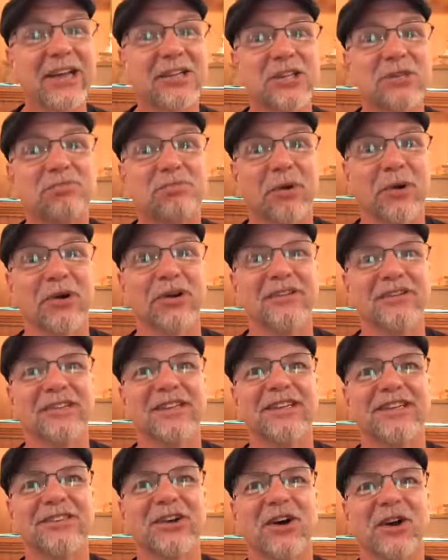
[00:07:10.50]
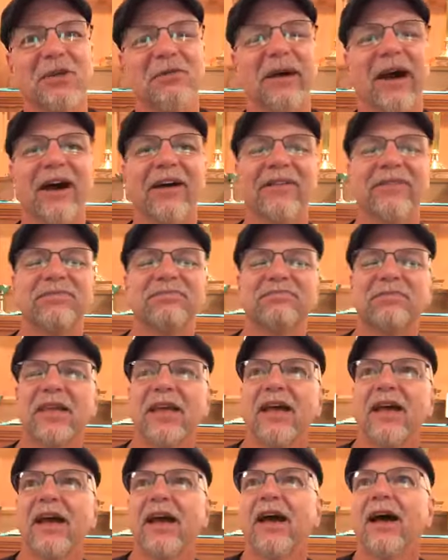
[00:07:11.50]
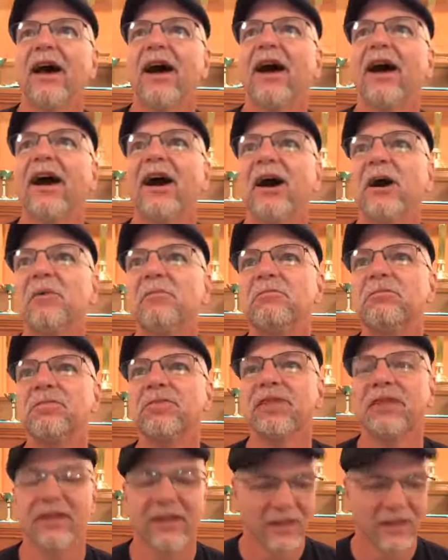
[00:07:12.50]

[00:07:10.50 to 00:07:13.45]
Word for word: expert is all about. And